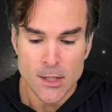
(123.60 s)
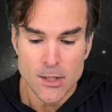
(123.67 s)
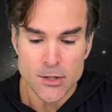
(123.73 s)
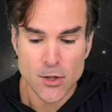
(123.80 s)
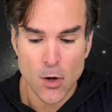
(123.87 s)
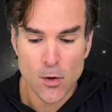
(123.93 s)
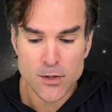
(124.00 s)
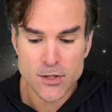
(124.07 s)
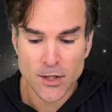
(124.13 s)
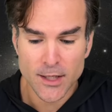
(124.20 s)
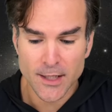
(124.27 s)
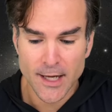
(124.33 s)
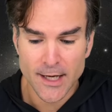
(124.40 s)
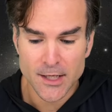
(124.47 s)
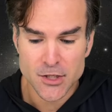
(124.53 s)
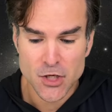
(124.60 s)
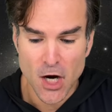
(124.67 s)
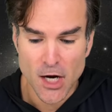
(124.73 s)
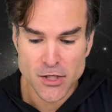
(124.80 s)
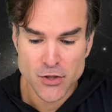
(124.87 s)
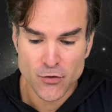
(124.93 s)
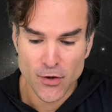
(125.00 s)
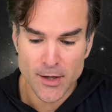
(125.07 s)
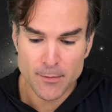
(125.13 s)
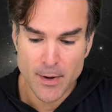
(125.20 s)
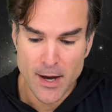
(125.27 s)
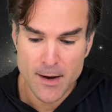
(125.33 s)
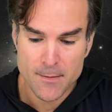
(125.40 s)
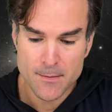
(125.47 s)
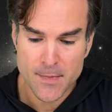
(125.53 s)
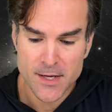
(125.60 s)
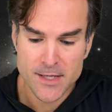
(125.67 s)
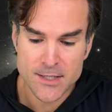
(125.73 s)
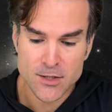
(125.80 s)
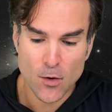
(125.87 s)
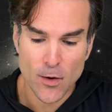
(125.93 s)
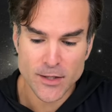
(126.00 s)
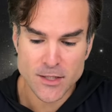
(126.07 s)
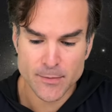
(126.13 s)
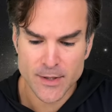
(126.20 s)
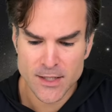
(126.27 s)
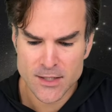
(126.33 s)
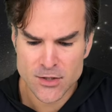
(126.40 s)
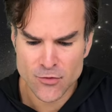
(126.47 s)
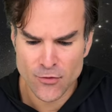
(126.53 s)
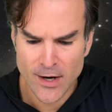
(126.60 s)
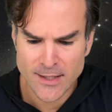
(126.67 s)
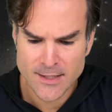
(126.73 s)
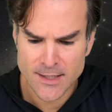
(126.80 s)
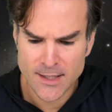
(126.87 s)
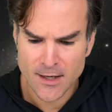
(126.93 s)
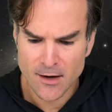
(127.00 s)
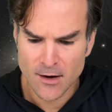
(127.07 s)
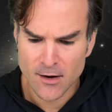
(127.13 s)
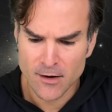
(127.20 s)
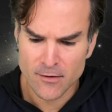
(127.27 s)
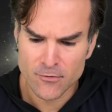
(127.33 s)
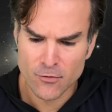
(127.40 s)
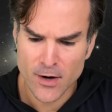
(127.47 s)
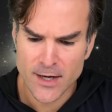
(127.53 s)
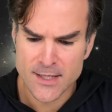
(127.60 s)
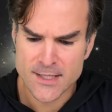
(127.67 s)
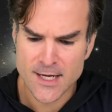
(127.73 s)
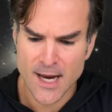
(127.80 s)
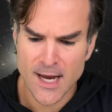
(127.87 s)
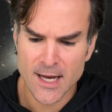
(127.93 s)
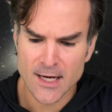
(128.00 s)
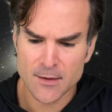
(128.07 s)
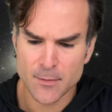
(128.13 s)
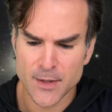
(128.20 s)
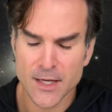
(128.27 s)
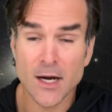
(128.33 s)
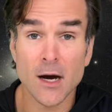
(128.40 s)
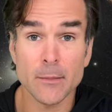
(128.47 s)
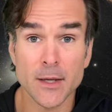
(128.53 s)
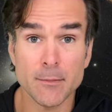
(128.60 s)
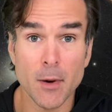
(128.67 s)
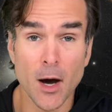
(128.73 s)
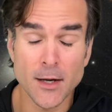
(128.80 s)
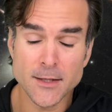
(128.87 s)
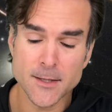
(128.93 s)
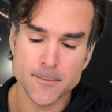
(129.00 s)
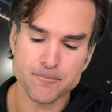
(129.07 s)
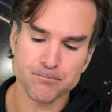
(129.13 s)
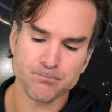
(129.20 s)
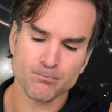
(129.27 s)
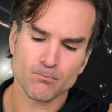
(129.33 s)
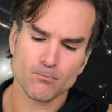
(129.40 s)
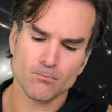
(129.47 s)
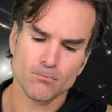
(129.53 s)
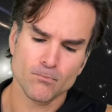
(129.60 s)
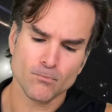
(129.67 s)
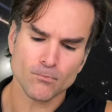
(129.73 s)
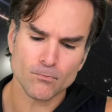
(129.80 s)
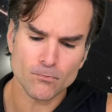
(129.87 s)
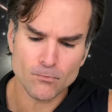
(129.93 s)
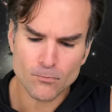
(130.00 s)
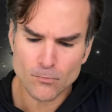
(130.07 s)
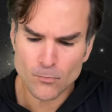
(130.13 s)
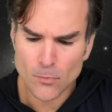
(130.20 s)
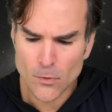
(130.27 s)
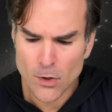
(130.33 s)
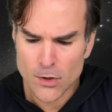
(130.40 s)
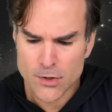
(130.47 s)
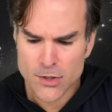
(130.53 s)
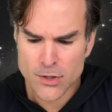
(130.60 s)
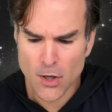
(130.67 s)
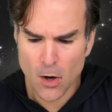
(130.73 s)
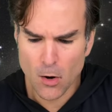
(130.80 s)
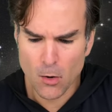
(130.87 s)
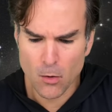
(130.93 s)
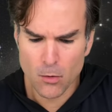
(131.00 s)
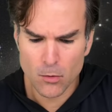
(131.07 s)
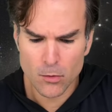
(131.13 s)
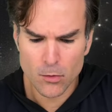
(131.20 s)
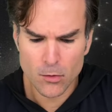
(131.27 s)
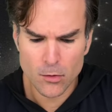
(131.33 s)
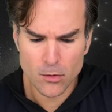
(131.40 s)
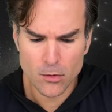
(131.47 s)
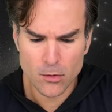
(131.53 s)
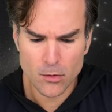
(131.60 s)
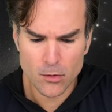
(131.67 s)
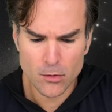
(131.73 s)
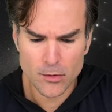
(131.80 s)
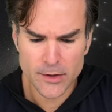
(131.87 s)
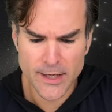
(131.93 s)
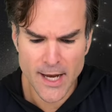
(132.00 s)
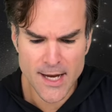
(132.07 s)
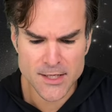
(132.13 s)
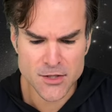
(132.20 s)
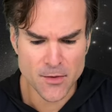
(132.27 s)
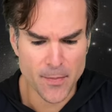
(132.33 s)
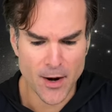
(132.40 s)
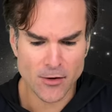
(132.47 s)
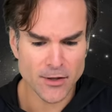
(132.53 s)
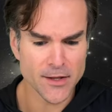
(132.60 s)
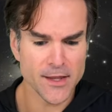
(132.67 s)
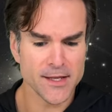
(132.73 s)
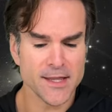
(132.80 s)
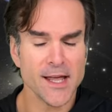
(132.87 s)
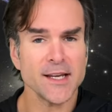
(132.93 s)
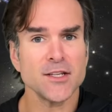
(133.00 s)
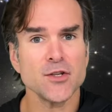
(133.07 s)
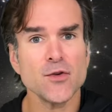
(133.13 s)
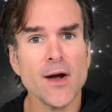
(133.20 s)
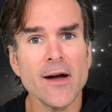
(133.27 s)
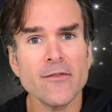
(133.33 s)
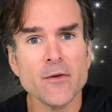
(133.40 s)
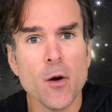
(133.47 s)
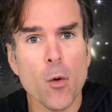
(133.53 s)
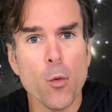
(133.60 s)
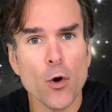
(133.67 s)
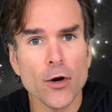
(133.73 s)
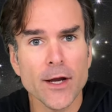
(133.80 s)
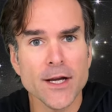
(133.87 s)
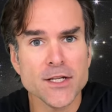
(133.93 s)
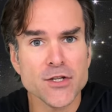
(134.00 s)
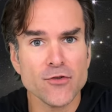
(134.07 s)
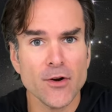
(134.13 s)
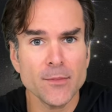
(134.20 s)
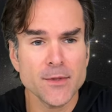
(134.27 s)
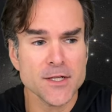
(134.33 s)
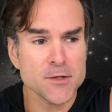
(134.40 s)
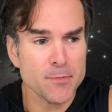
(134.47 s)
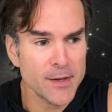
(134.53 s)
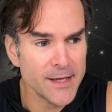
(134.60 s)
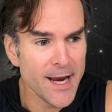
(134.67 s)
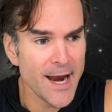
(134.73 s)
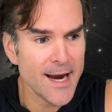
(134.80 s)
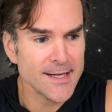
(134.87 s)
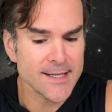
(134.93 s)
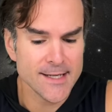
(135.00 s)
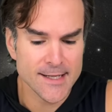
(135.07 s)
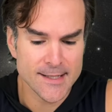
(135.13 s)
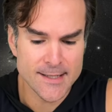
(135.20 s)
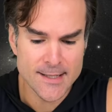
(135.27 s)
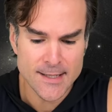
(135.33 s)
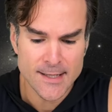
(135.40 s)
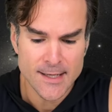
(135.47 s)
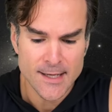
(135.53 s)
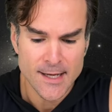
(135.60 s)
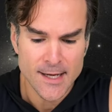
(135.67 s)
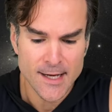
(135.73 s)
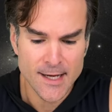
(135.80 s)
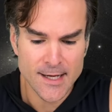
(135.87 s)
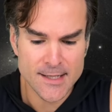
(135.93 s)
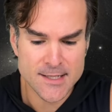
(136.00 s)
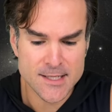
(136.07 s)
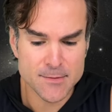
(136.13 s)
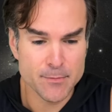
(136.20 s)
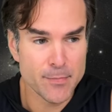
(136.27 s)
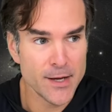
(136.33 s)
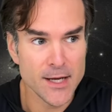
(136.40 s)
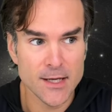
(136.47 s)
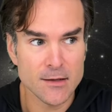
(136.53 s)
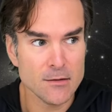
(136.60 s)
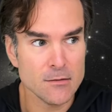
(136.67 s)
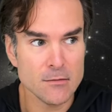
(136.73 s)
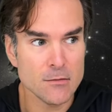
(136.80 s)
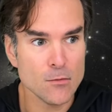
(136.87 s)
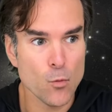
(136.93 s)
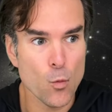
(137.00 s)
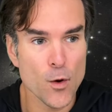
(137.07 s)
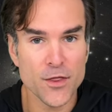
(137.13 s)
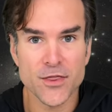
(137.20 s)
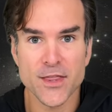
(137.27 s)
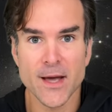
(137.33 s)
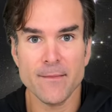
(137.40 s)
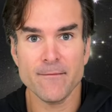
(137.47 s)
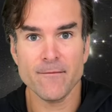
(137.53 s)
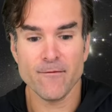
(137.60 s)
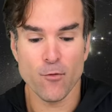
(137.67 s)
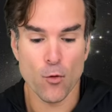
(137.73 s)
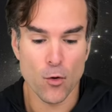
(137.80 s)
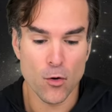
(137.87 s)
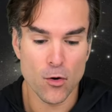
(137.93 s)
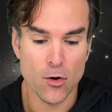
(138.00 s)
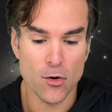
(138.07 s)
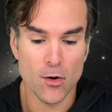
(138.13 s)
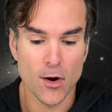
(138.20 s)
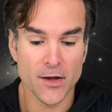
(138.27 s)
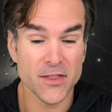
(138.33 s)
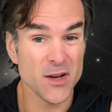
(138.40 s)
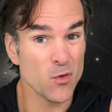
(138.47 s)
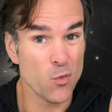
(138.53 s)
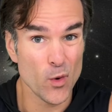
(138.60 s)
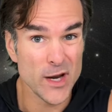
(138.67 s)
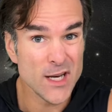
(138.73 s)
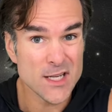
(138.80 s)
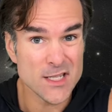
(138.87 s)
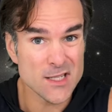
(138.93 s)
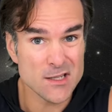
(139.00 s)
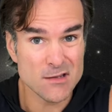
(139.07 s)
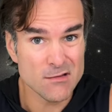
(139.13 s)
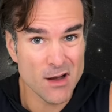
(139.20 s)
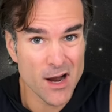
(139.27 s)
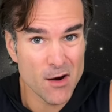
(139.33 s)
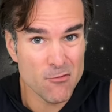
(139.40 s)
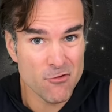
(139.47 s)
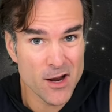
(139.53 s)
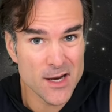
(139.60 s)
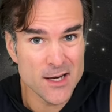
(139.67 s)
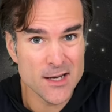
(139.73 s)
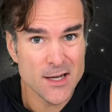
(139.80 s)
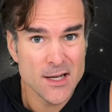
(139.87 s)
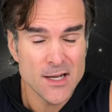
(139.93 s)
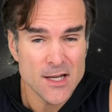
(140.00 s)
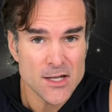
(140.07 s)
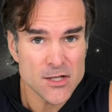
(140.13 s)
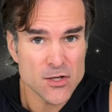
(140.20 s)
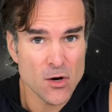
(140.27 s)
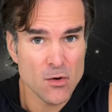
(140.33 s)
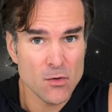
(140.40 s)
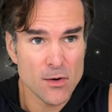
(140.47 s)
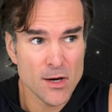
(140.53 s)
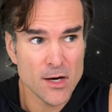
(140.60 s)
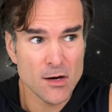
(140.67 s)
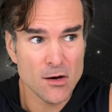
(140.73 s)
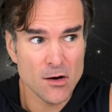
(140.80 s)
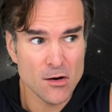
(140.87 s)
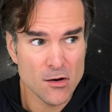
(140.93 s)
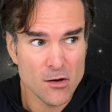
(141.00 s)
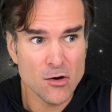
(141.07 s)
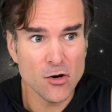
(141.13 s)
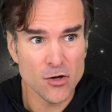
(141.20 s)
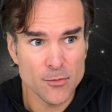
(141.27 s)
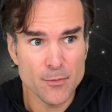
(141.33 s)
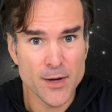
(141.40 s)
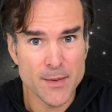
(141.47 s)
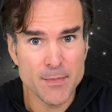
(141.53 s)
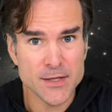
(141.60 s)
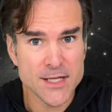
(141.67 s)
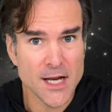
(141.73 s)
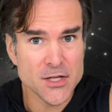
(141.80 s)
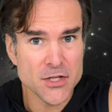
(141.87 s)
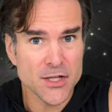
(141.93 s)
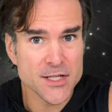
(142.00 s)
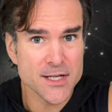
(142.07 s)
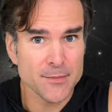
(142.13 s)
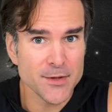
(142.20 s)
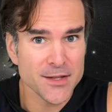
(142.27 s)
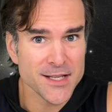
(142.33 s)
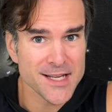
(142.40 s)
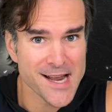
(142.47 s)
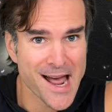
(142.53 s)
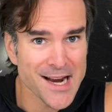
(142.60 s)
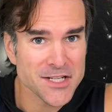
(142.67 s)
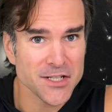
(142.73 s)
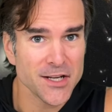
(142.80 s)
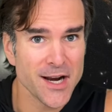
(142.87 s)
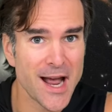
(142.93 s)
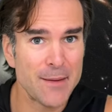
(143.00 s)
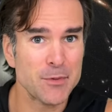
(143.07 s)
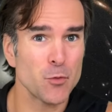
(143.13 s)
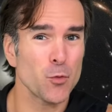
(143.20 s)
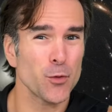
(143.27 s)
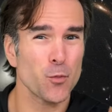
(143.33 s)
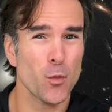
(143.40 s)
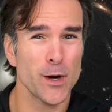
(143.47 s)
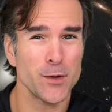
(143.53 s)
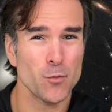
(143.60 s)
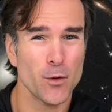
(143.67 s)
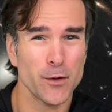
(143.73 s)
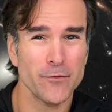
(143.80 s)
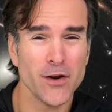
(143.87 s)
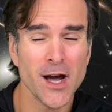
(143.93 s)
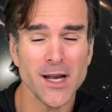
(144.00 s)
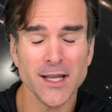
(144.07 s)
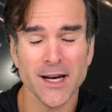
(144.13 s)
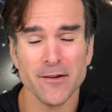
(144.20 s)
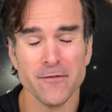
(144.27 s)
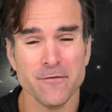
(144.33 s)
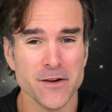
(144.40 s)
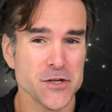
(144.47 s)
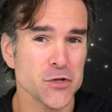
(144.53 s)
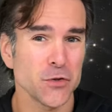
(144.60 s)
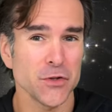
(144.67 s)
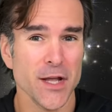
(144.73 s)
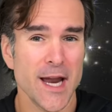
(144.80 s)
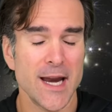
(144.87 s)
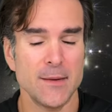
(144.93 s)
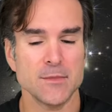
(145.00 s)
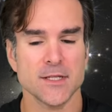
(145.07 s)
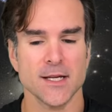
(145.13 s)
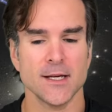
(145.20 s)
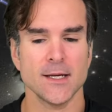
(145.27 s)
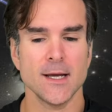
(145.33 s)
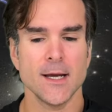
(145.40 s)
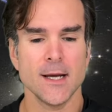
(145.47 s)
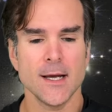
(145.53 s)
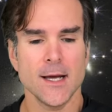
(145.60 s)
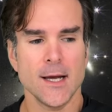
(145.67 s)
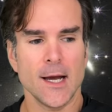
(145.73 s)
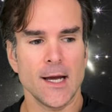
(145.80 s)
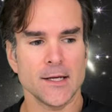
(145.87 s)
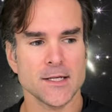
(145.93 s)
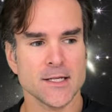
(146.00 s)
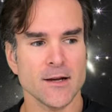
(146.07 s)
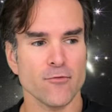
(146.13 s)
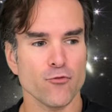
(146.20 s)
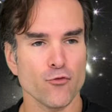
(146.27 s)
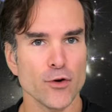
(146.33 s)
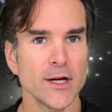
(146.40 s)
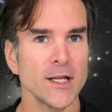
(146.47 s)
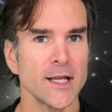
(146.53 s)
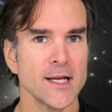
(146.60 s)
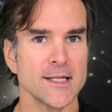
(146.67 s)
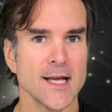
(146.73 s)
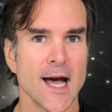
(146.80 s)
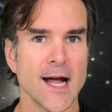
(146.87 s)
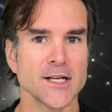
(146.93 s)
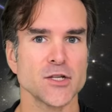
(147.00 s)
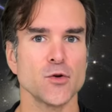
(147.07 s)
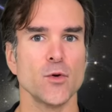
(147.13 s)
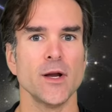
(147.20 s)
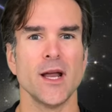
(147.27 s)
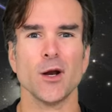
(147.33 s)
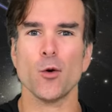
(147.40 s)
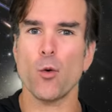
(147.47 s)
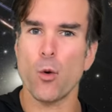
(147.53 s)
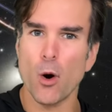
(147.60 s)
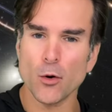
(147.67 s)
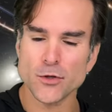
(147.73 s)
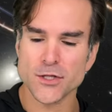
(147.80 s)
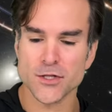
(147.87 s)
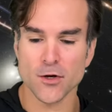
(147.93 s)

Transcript: So it's looking like Josh Greenbaum is going to be directing of Rays and Becoming Bond. So, yeah, so apparently they do have a working script. It's been handed in. It's been with them for, I think, weeks, I read. So it could be potentially something that's actually going to happen when you've got, like, official names and stuff really attached to it and quotes.